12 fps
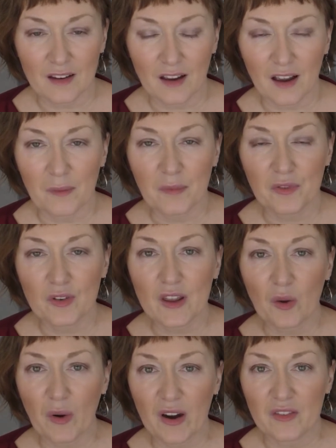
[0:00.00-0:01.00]
I'm fully
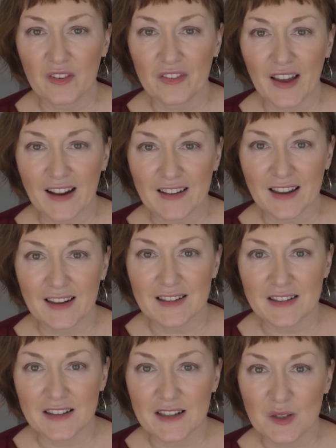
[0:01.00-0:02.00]
aware of the fact that
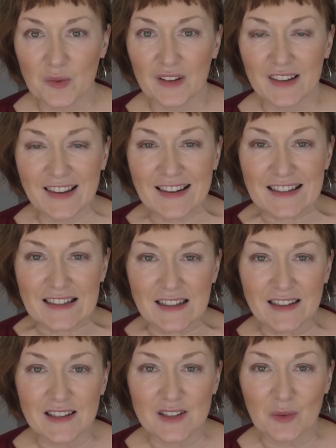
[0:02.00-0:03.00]
this will eat
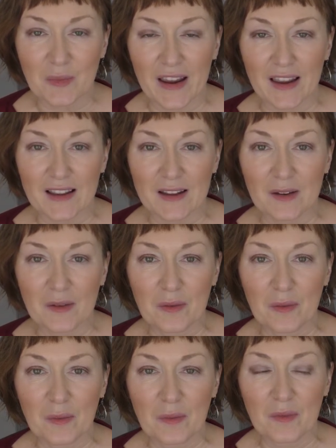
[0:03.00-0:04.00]
into my
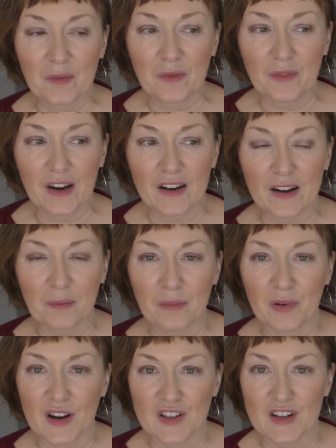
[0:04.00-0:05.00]
very
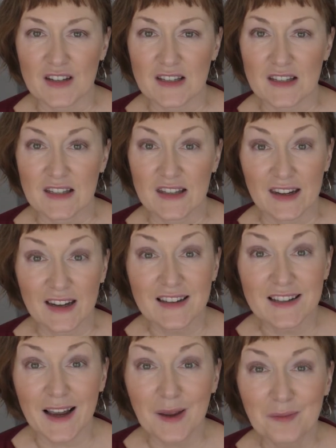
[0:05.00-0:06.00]
precious knitting
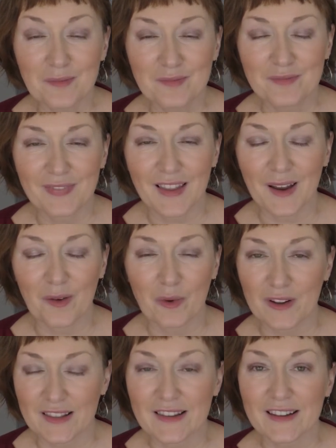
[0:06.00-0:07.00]
time,
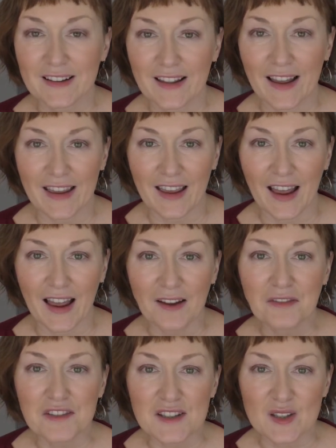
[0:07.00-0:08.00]
what little I
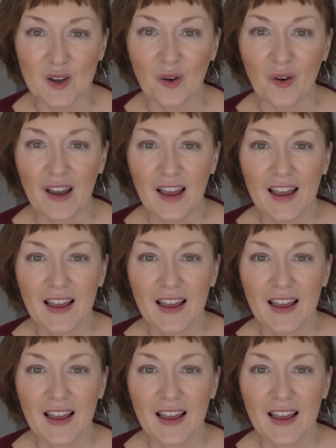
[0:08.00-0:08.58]
have. So